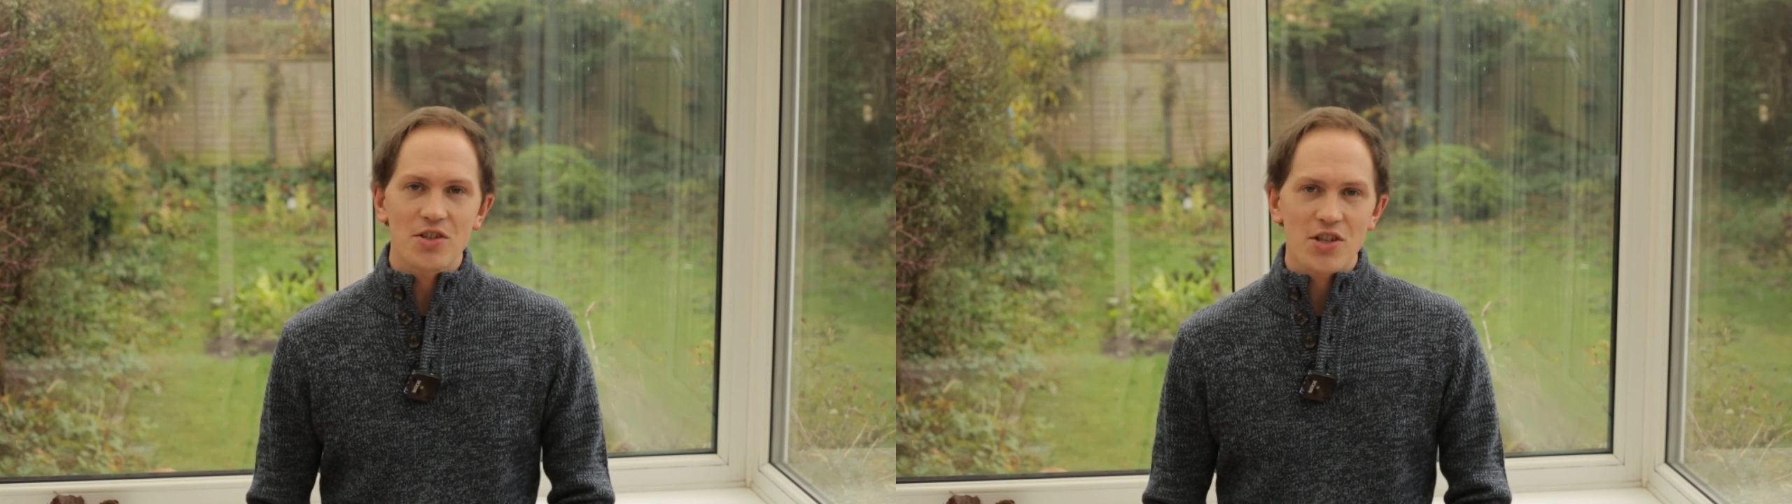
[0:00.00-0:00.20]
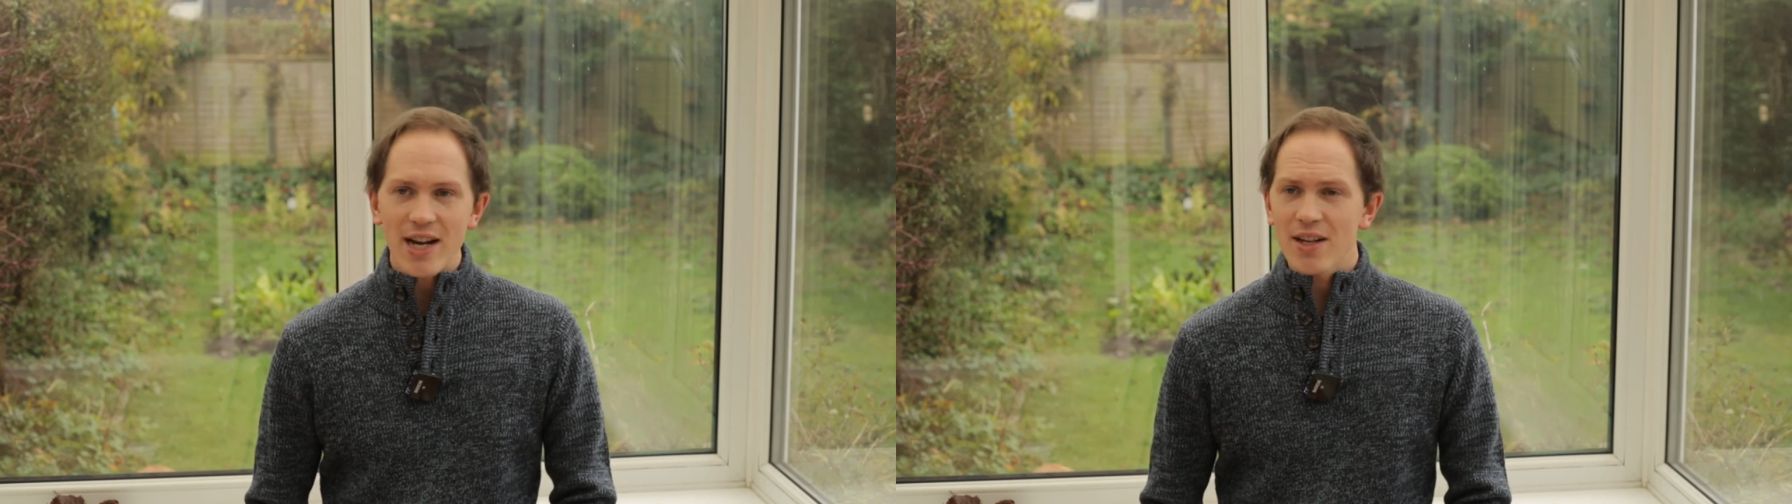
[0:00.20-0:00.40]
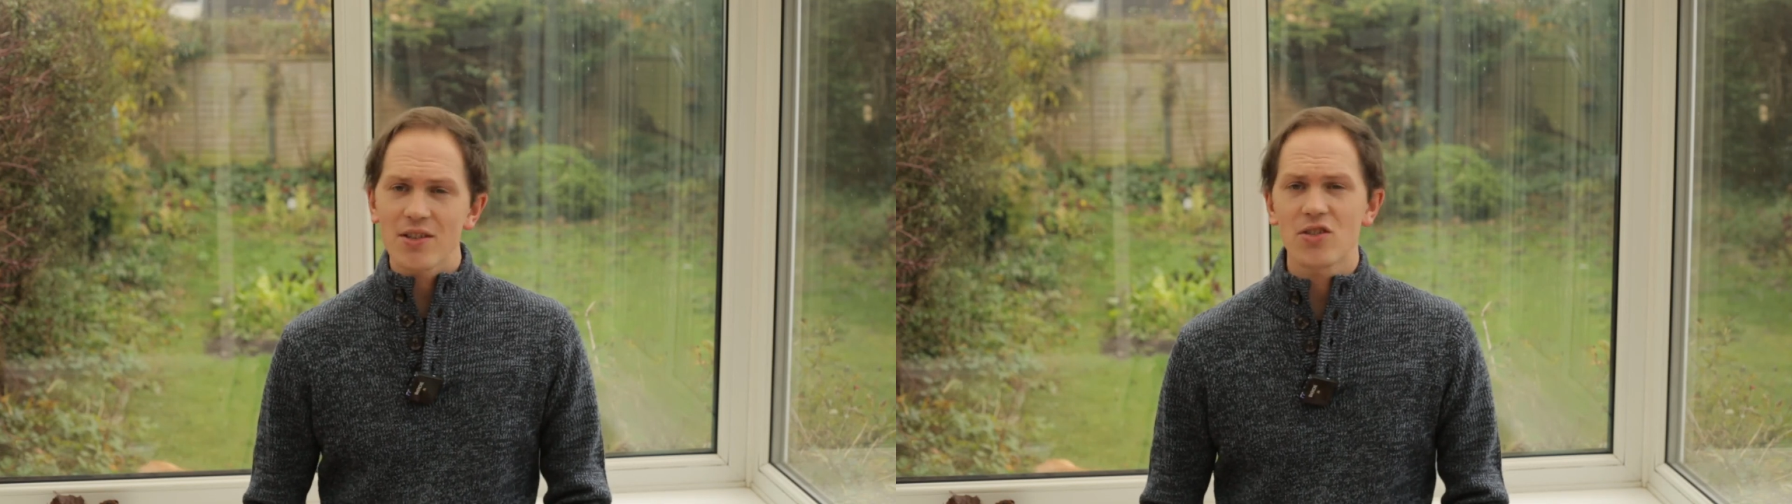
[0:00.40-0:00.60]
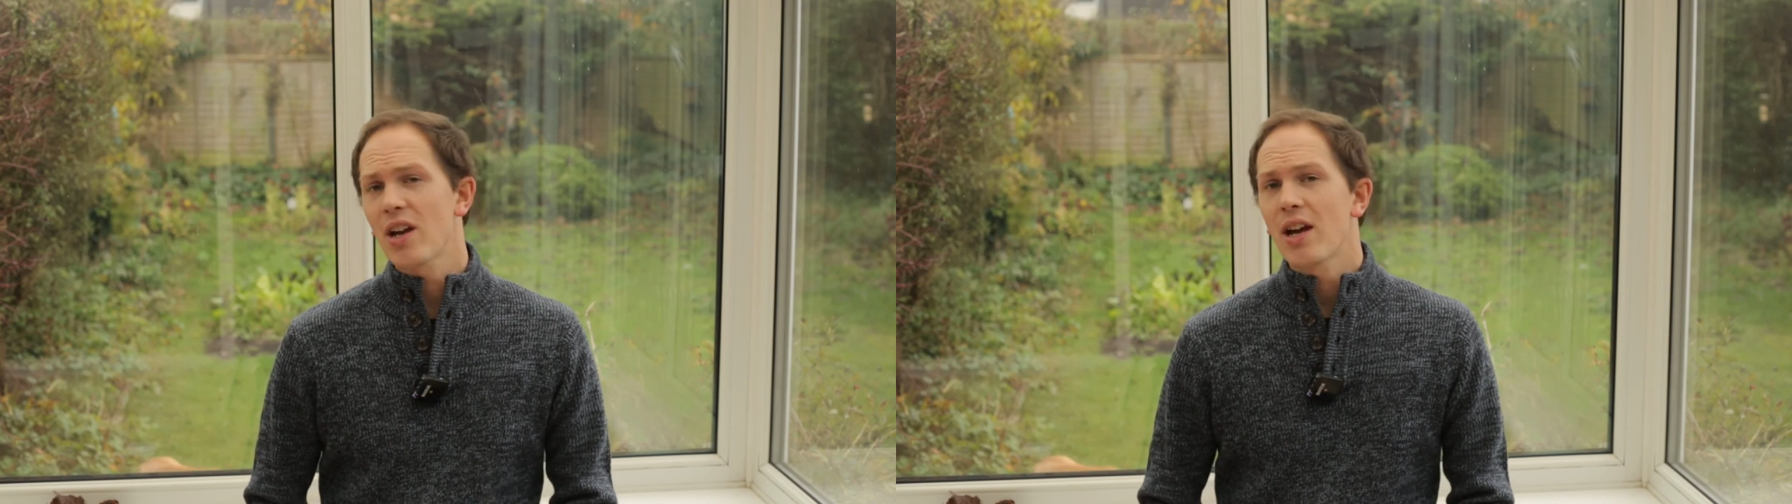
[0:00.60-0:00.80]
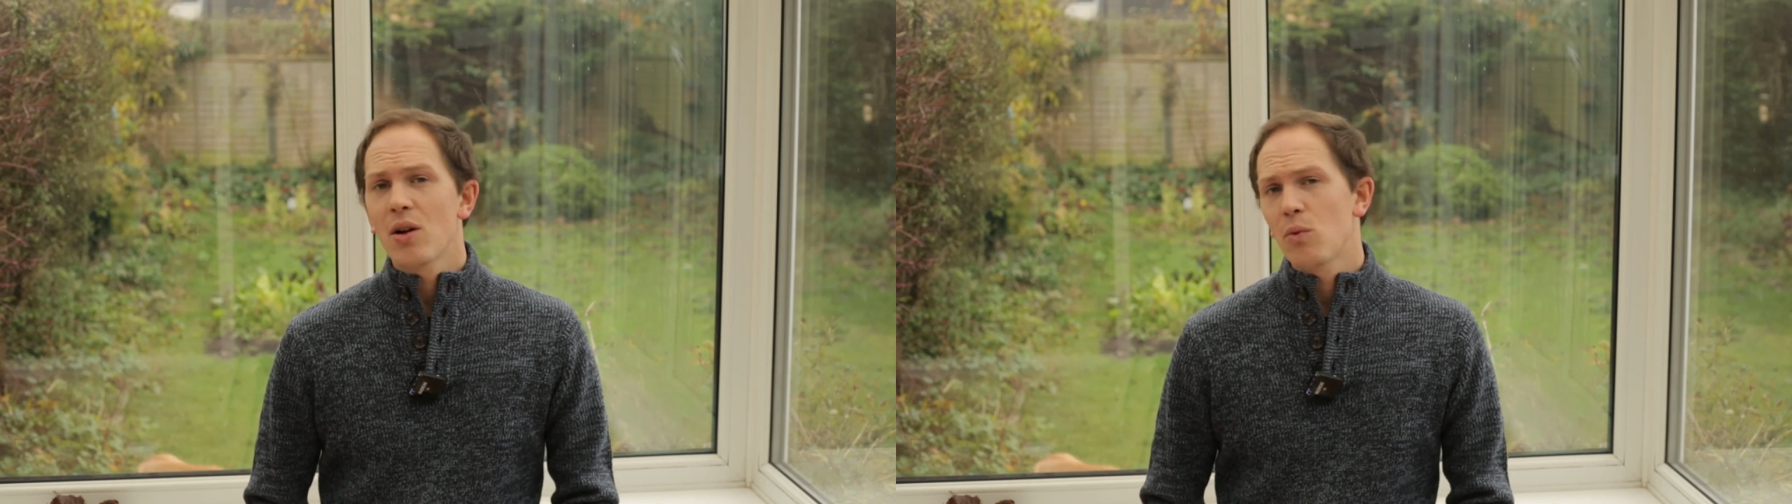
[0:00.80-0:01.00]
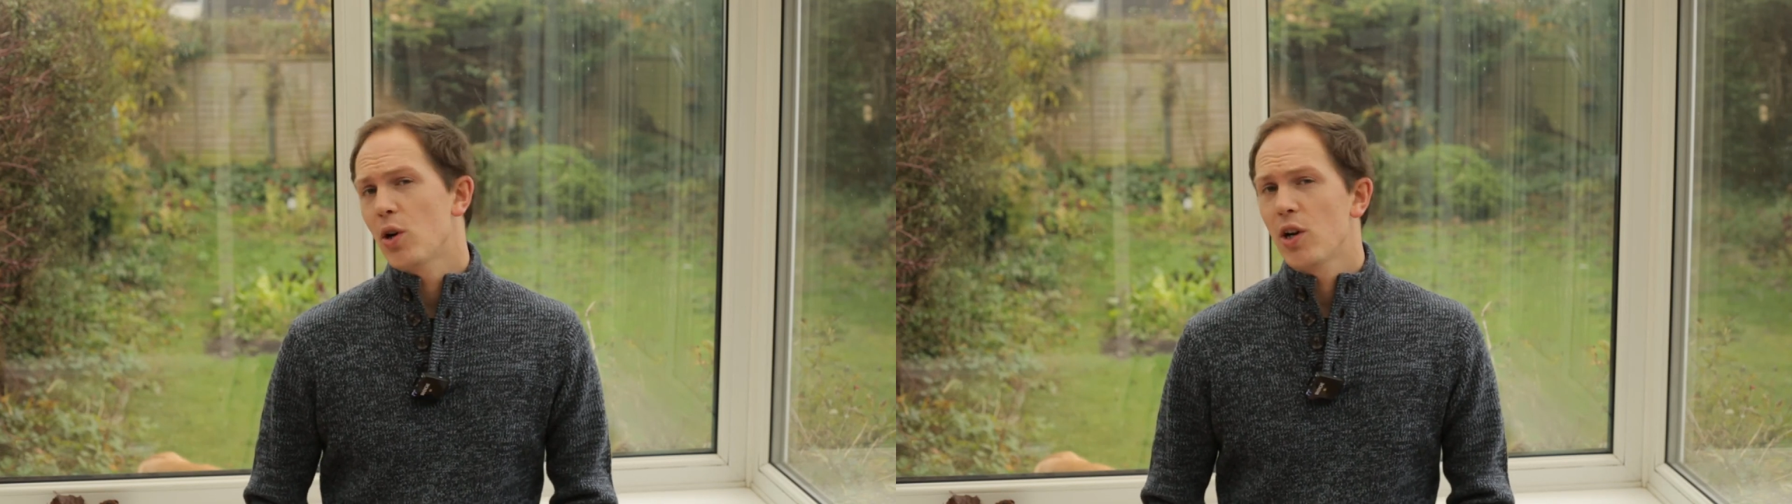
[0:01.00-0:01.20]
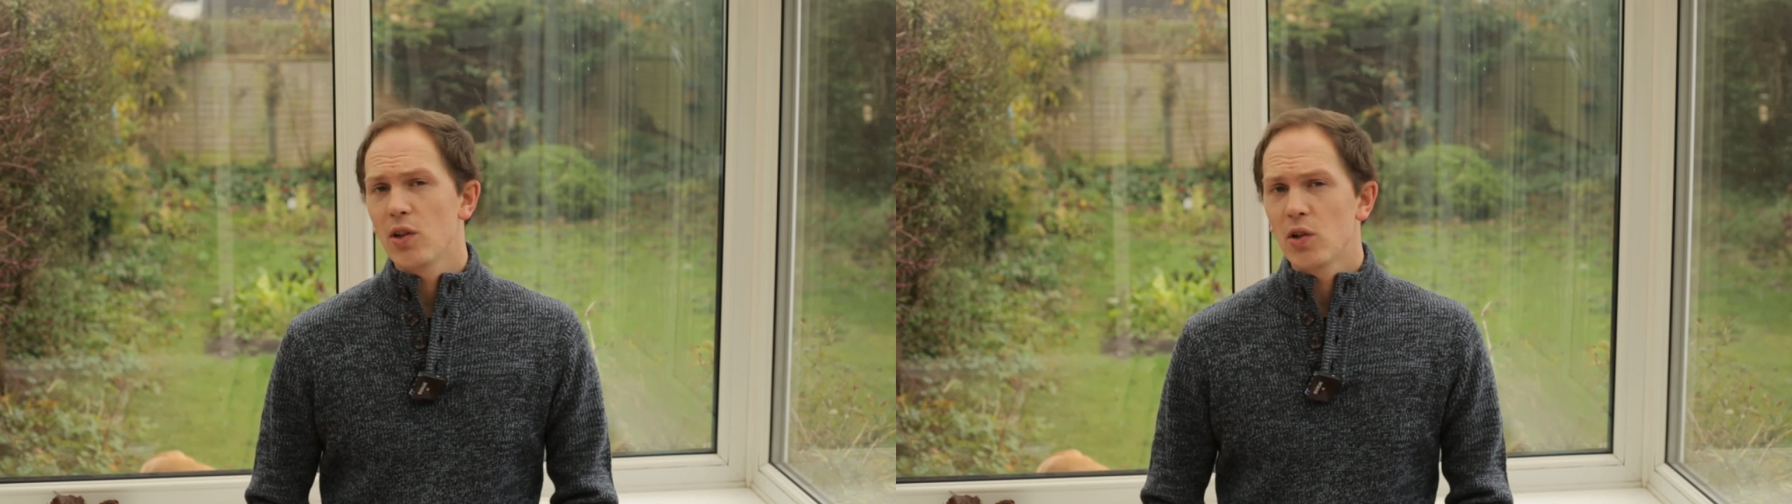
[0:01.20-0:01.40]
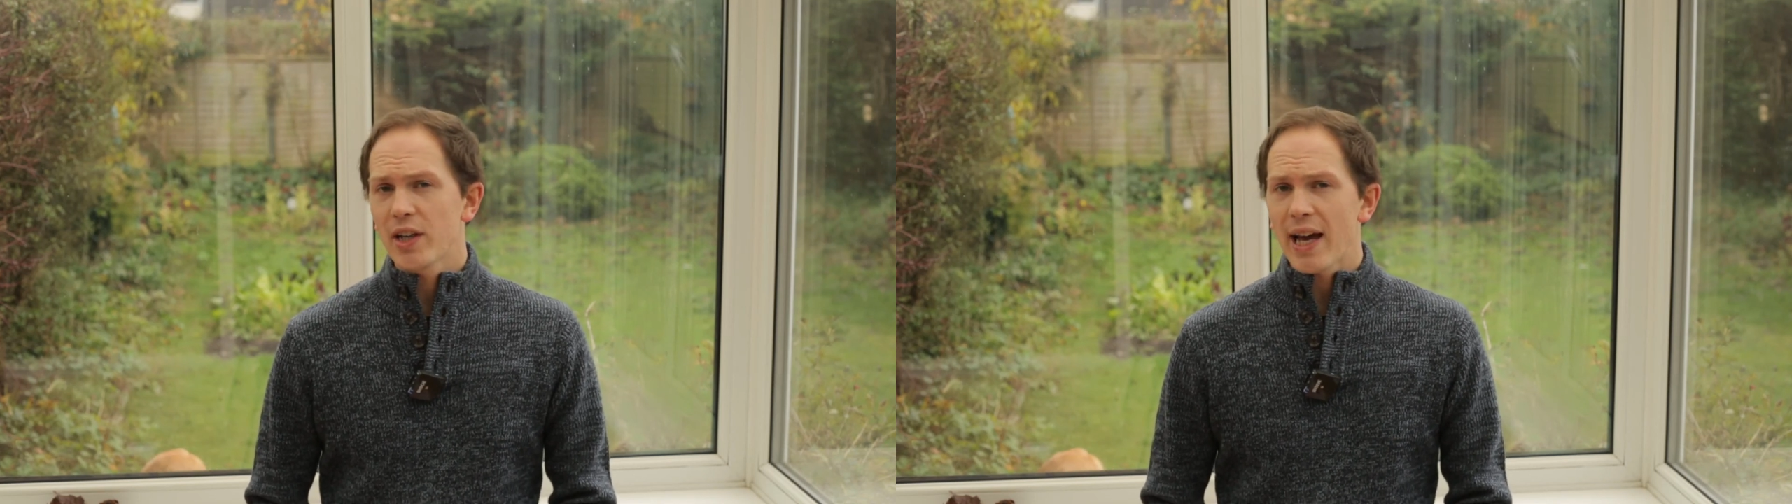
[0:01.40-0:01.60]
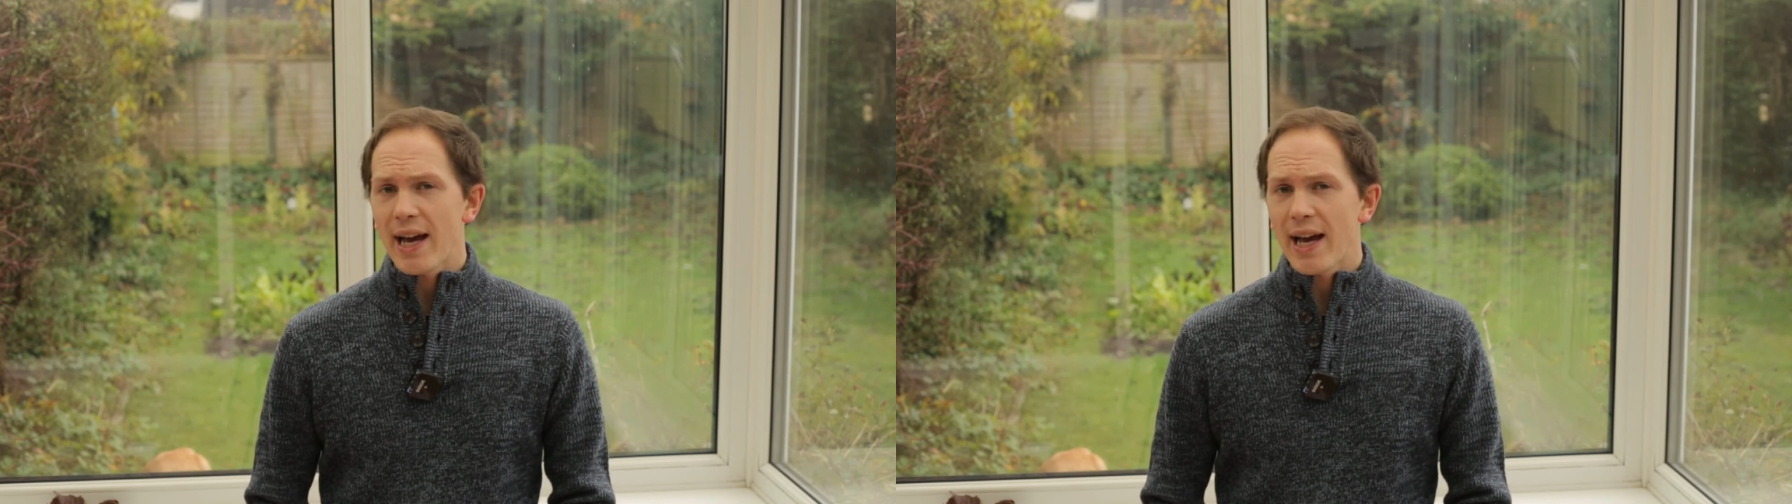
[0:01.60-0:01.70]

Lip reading: genus. We're going to look